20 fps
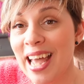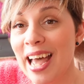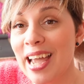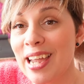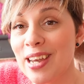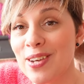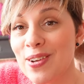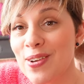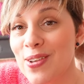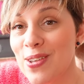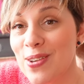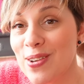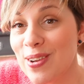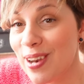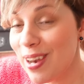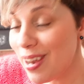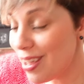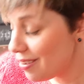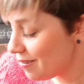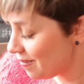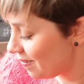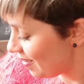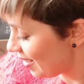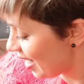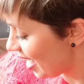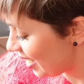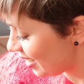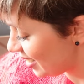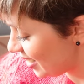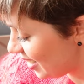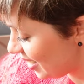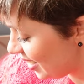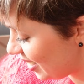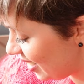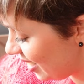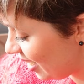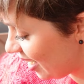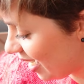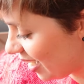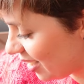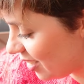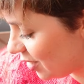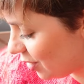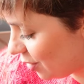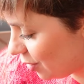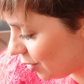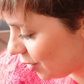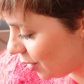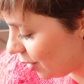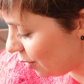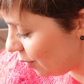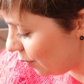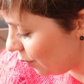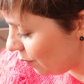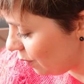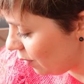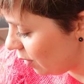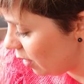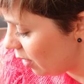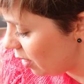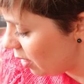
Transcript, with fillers: I know you love that, I do too.